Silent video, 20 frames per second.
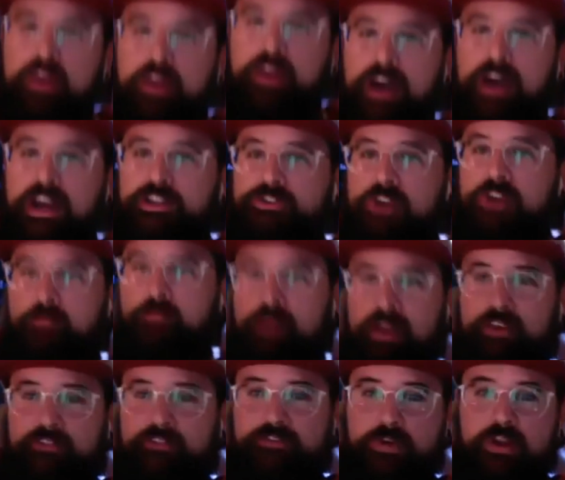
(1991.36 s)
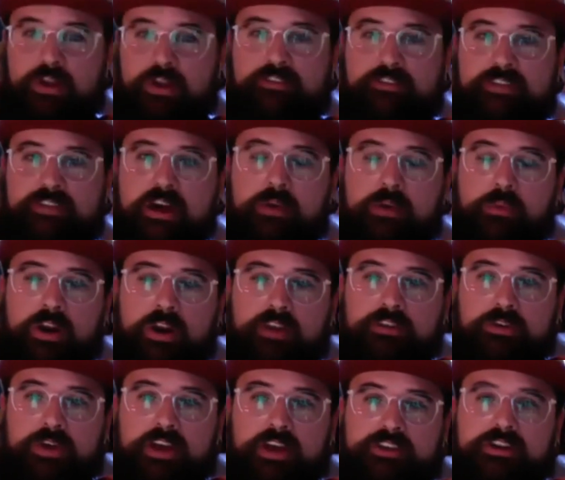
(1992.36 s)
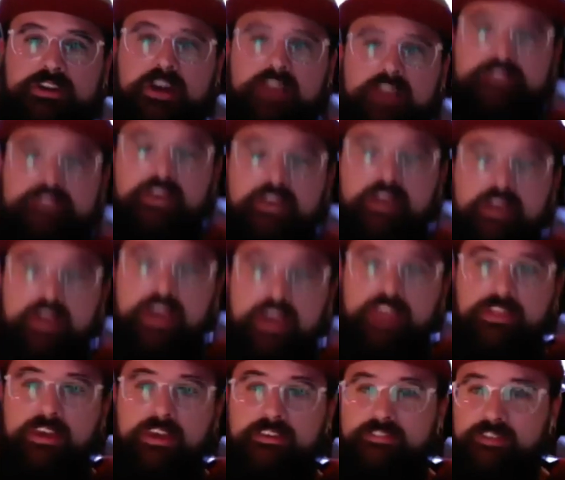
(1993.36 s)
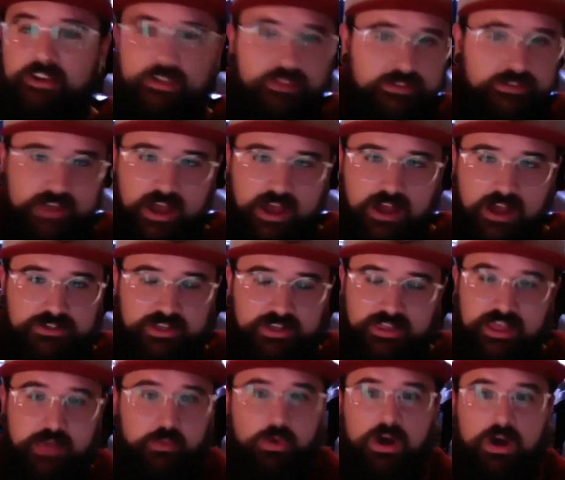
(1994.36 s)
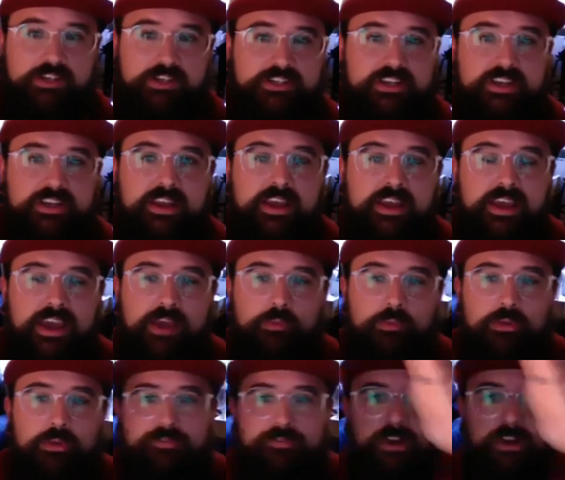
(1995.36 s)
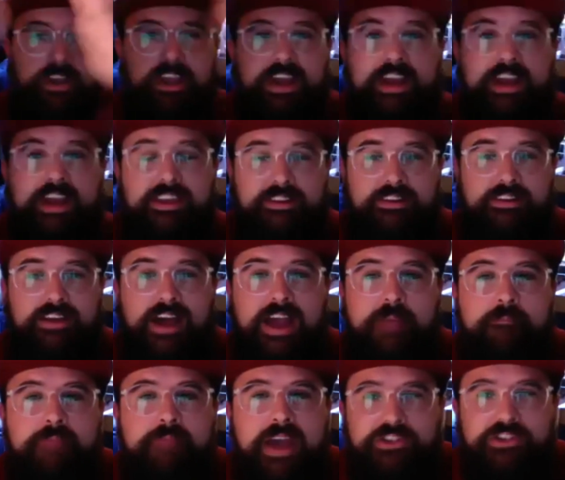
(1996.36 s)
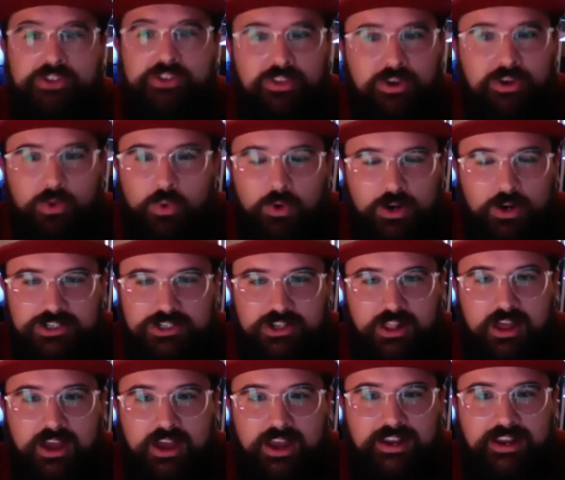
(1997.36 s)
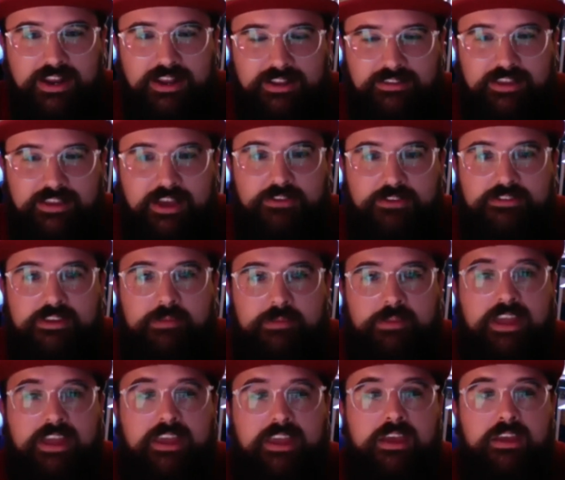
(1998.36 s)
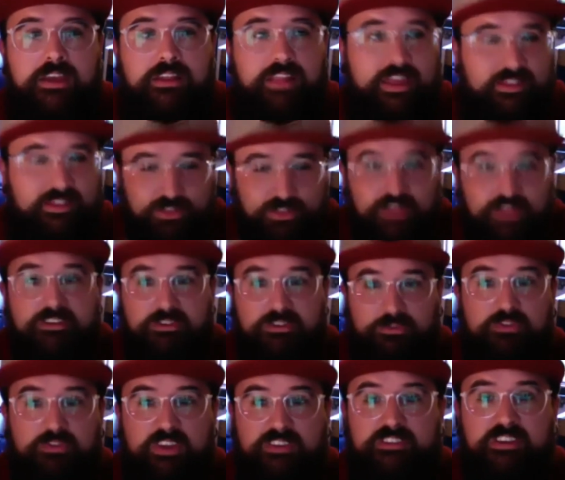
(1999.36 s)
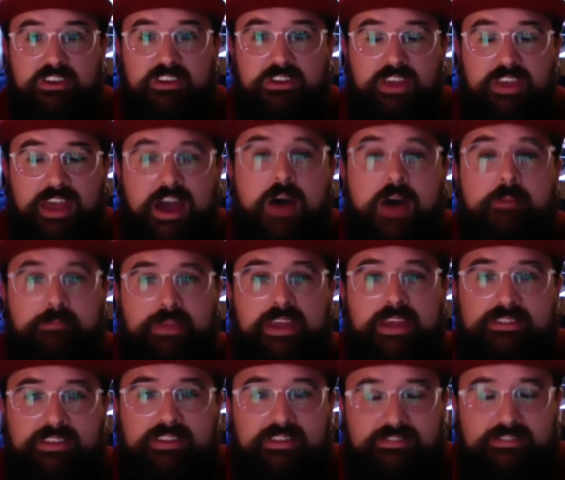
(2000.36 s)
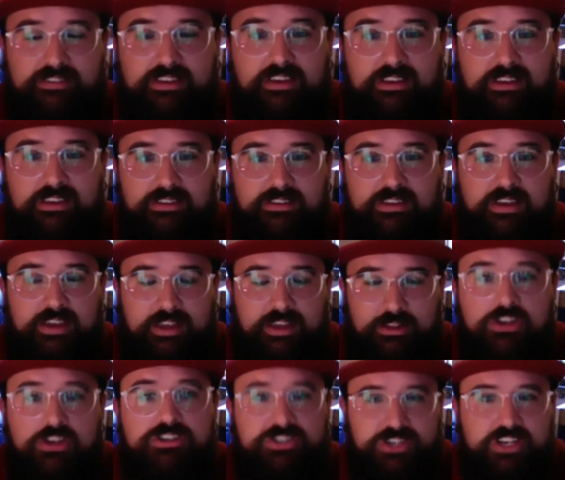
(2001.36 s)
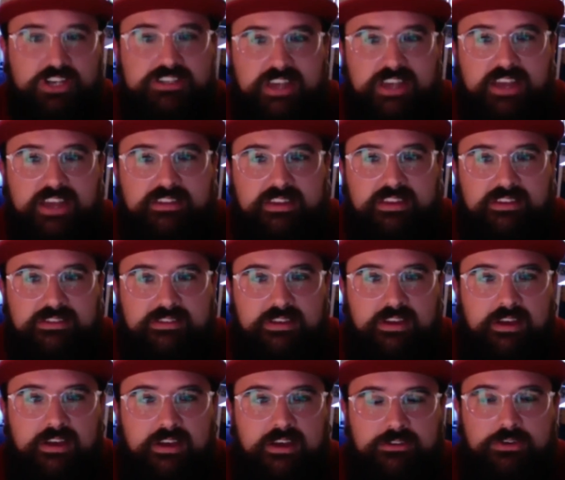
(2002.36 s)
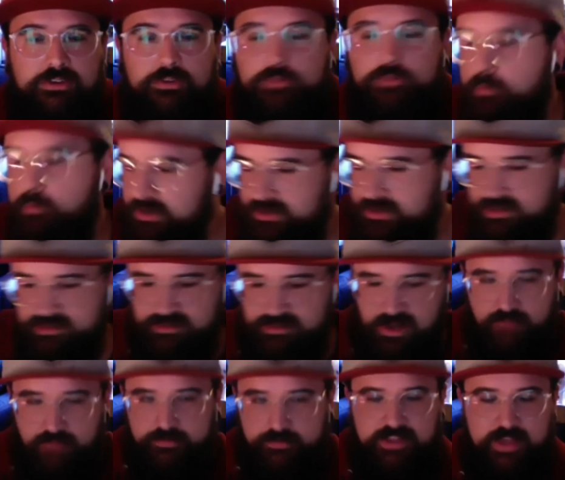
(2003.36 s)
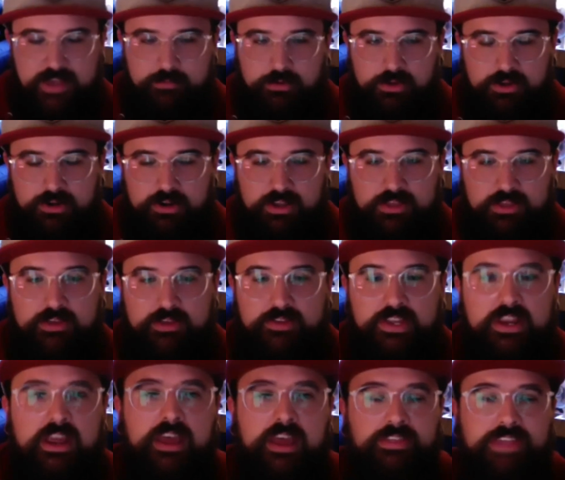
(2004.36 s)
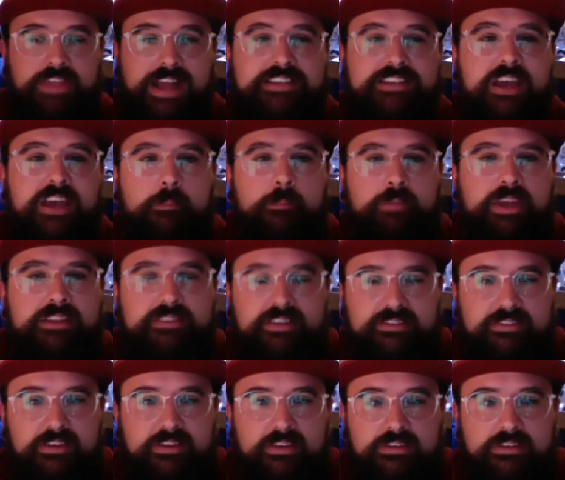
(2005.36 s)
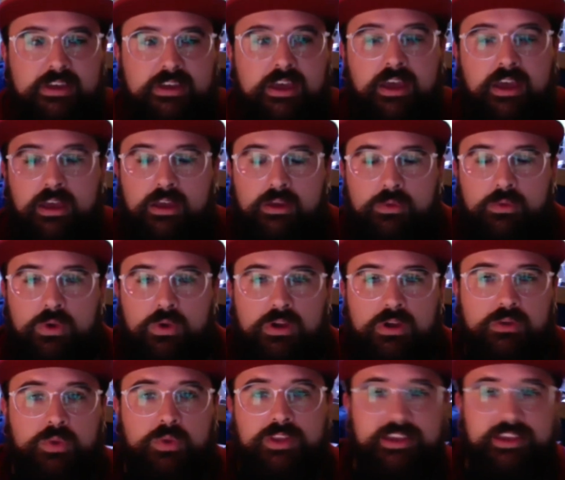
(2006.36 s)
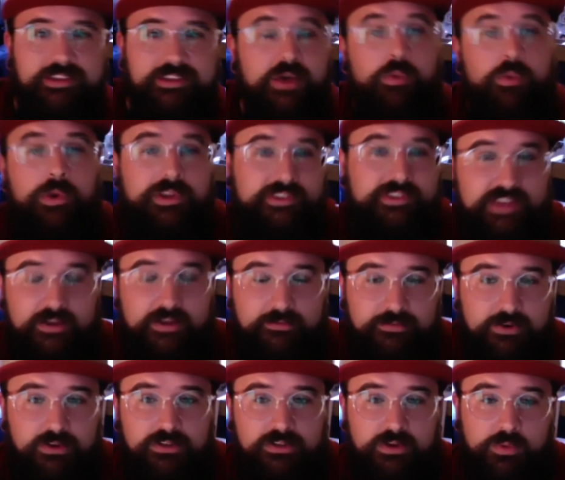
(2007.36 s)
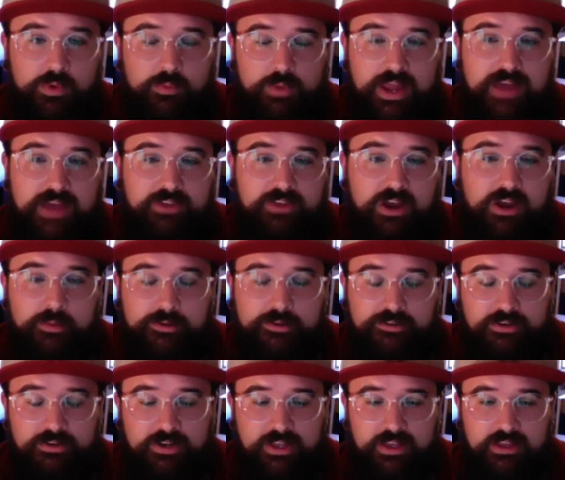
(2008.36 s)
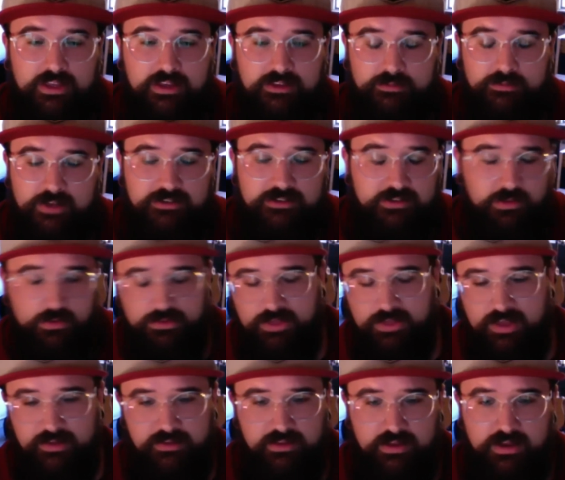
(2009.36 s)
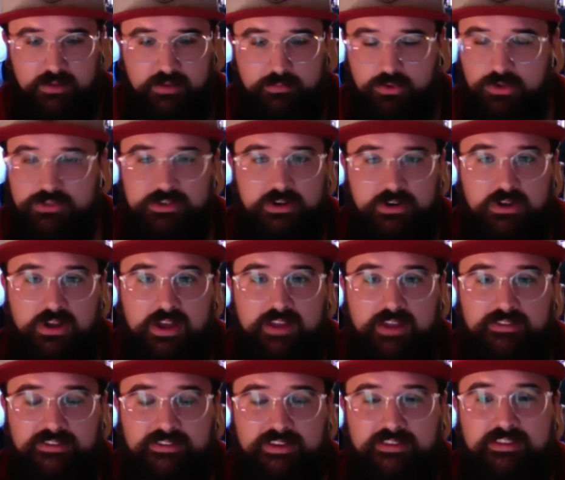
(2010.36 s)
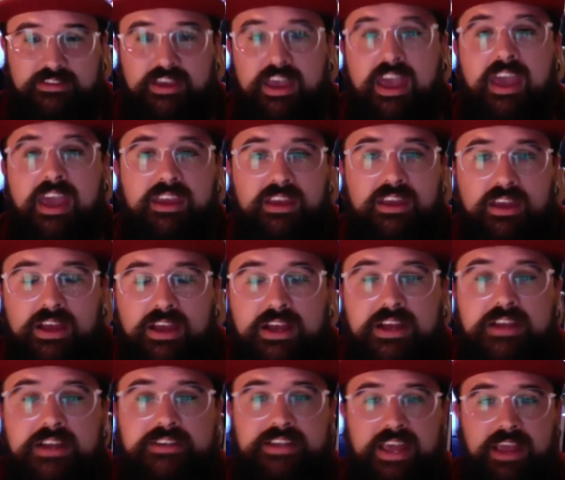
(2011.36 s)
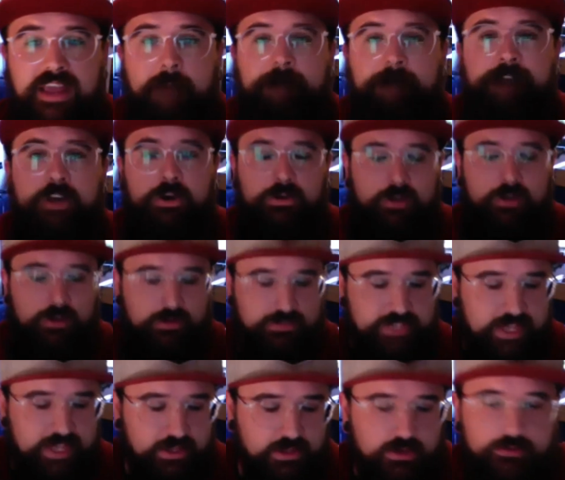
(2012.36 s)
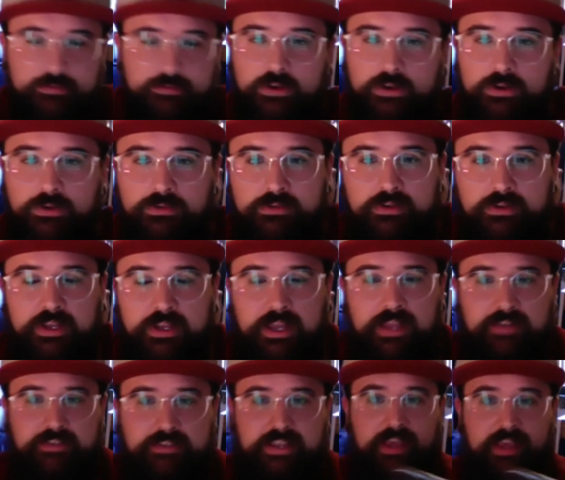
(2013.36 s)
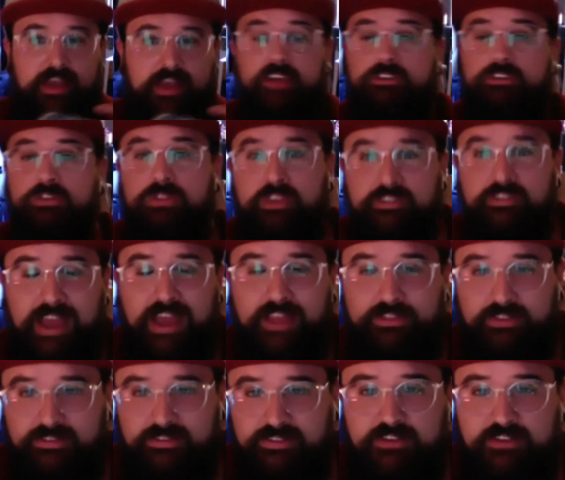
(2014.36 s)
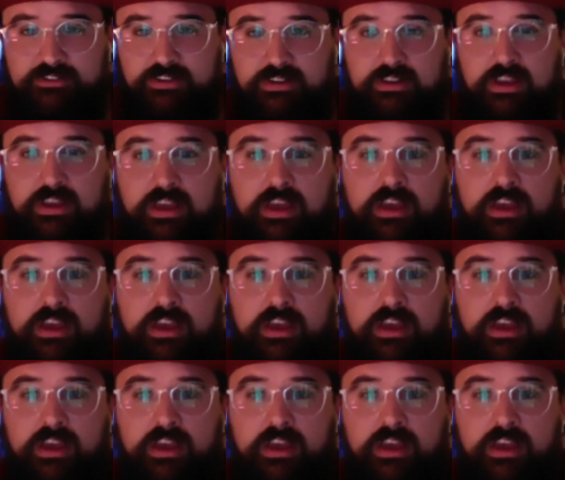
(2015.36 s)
I drop my screens down where I do headshots, and they sit on this couch and they watch it. And with Fundy, I measure the orange line, and it tells them like this is physically how big this is. It looks just like this. So if you put this coffee table underneath of it, that's how big this is. Well, we take that one step further when we have the opportunity, especially with portrait clients, is I say, hey, take a photo, take your phone and I do this at the session.